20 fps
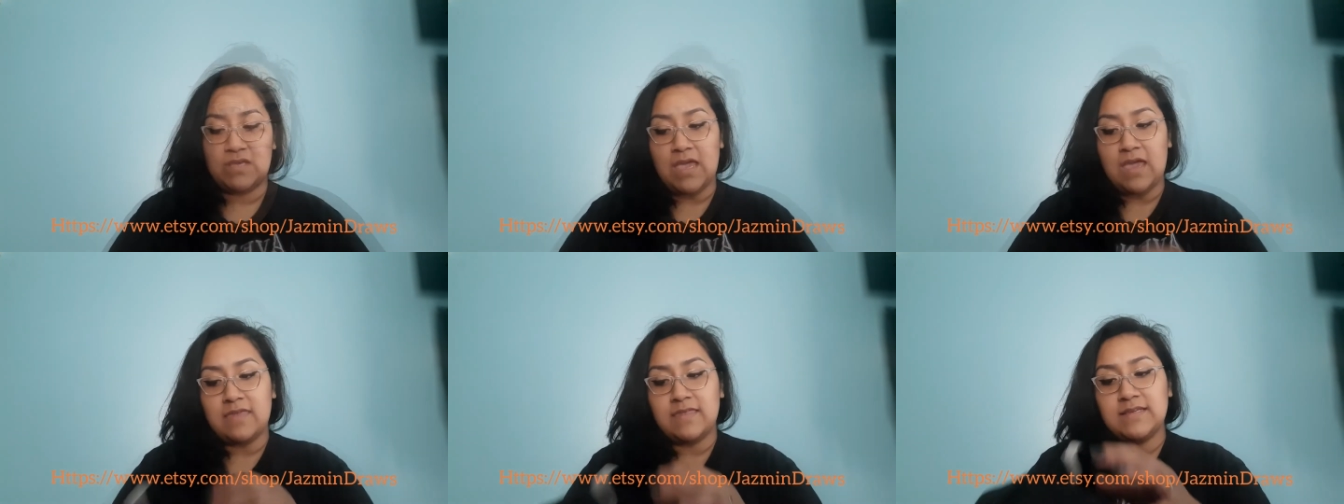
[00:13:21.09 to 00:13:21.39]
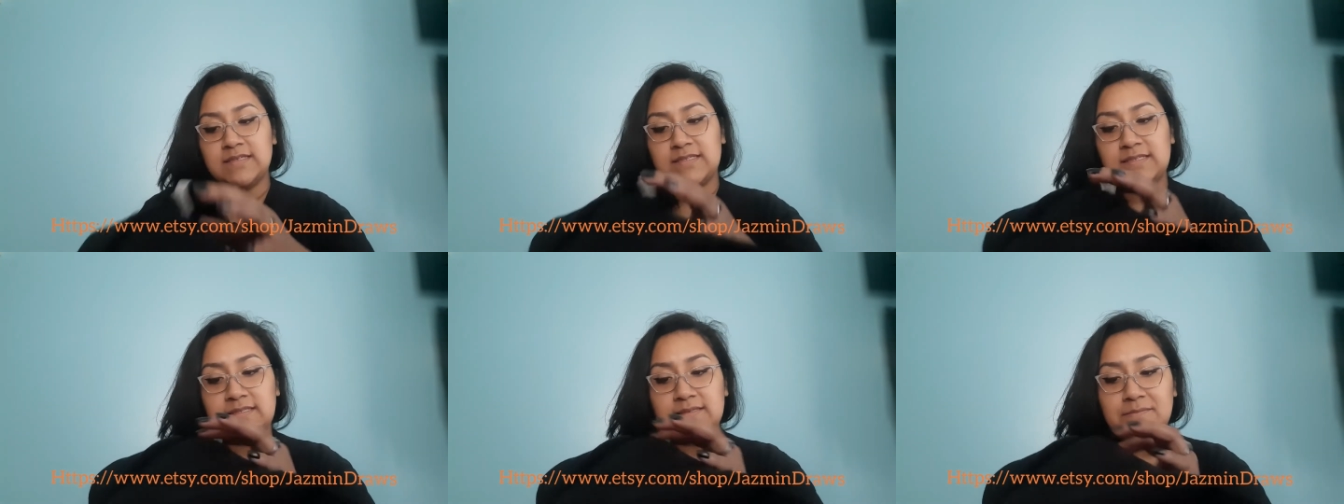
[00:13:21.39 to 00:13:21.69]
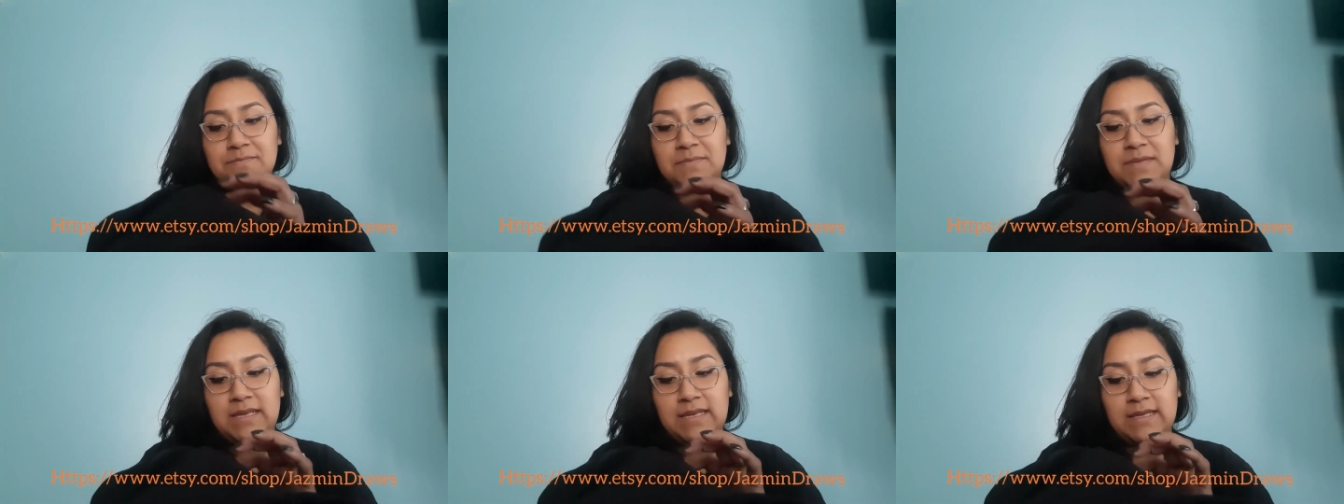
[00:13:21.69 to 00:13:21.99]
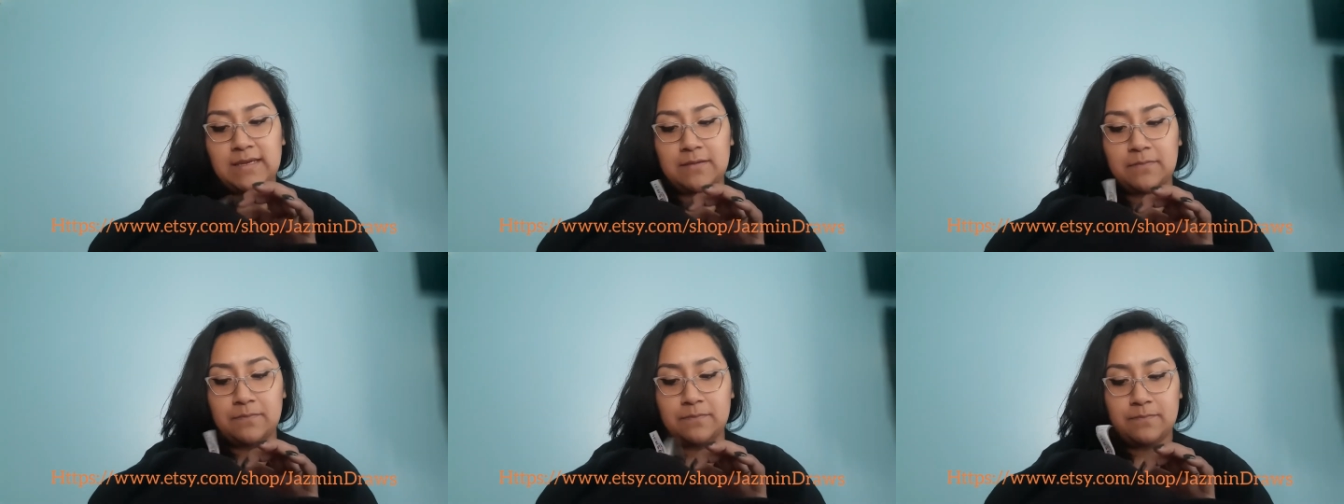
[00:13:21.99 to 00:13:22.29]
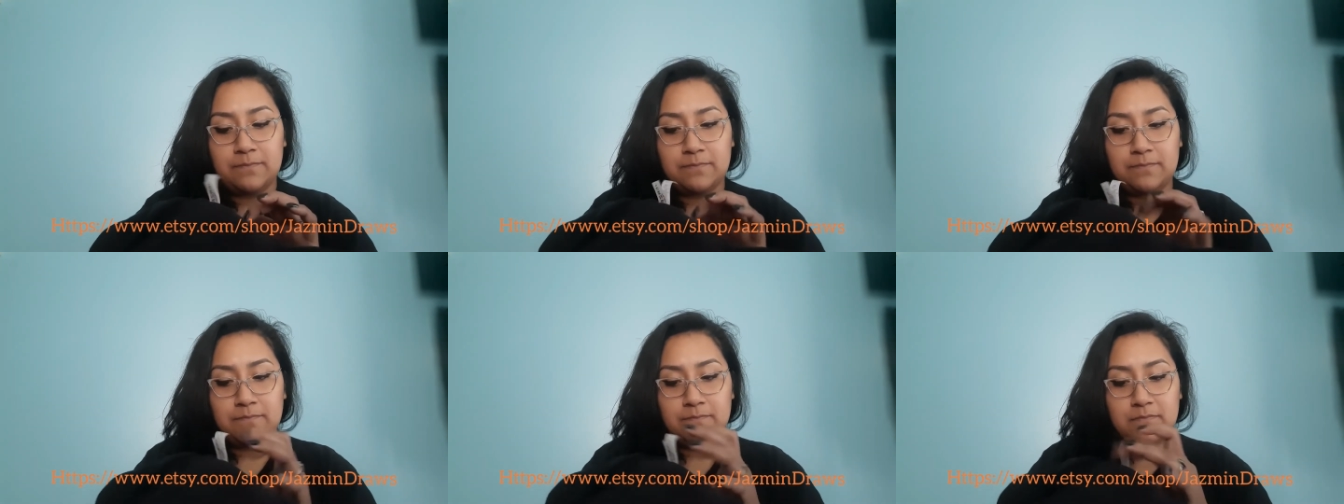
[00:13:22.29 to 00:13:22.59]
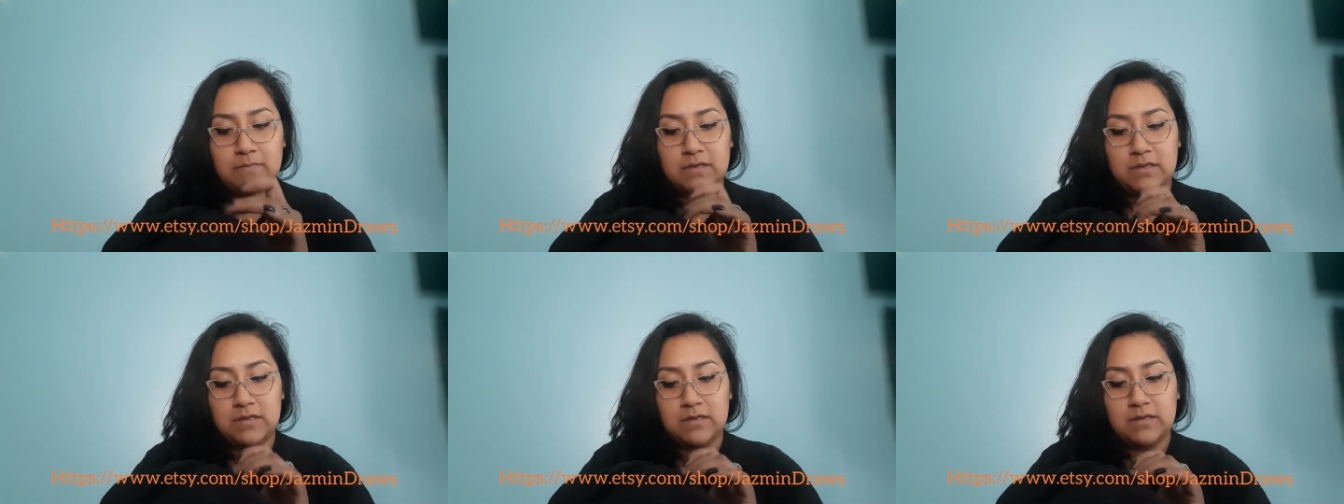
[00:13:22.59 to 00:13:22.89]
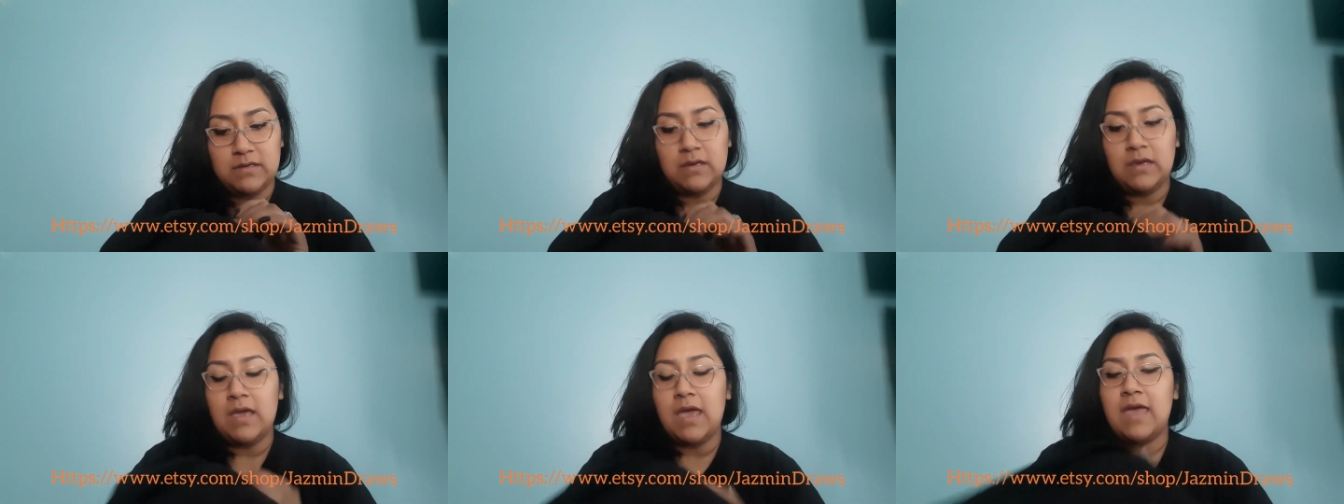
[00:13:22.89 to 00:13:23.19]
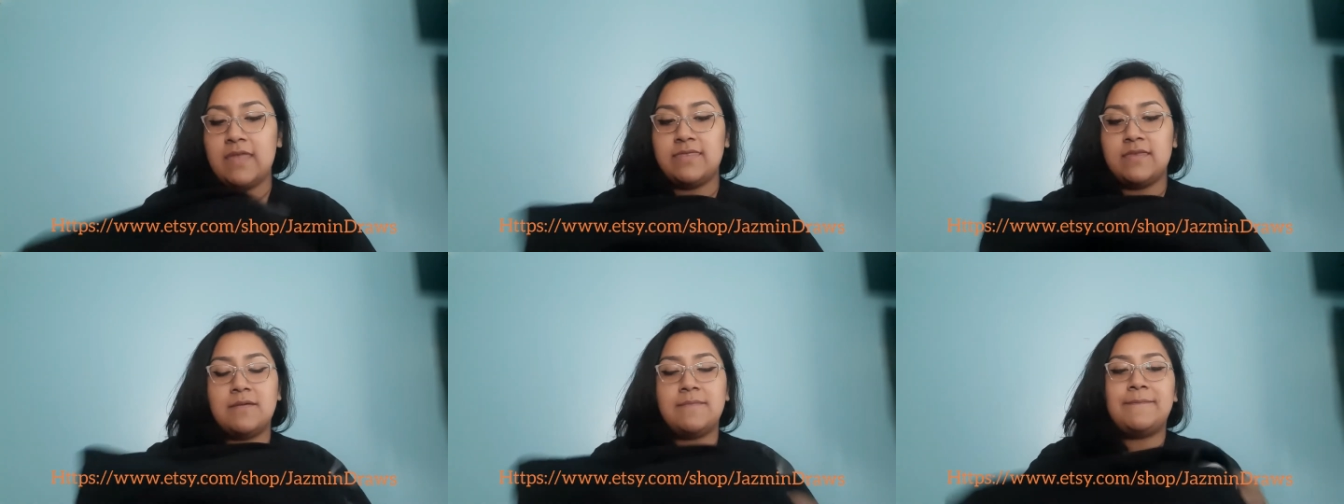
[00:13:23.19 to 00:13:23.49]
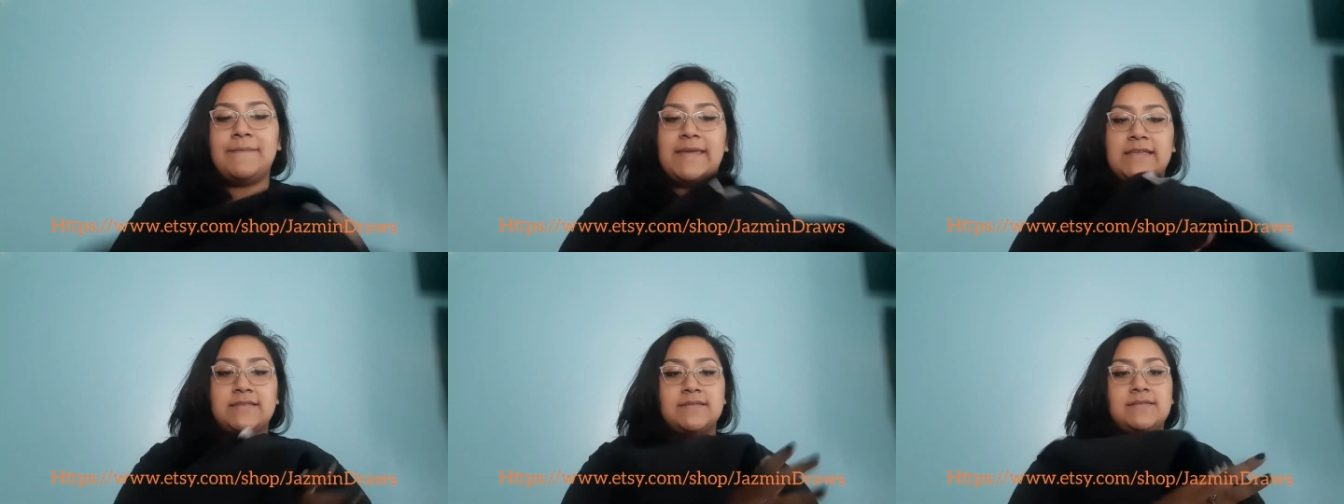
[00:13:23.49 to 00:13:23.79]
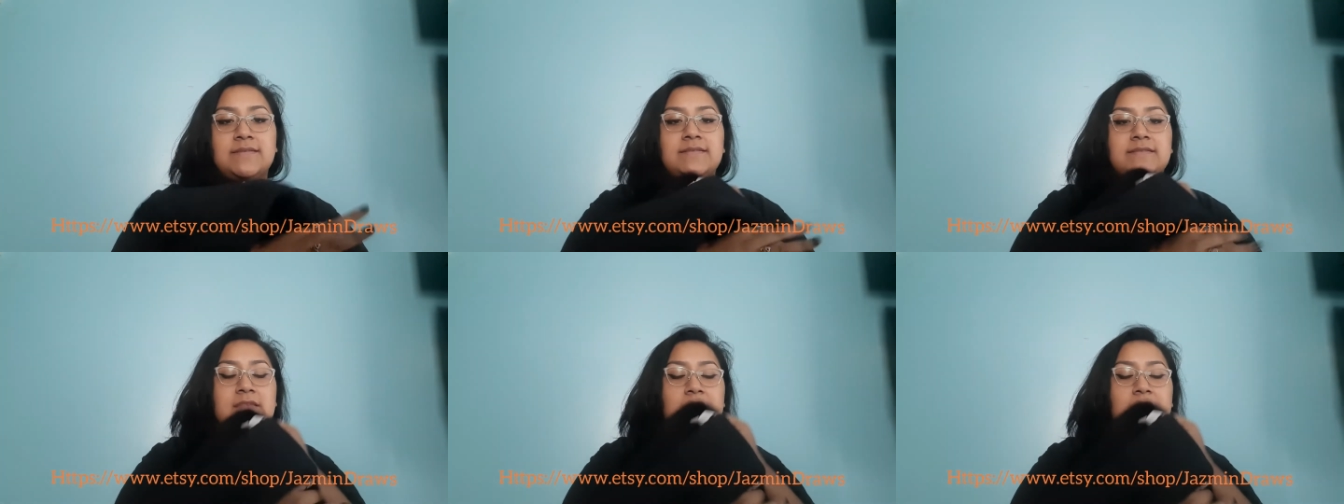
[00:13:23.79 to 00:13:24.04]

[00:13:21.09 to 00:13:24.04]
Yeah, this is a medium. And they're men's.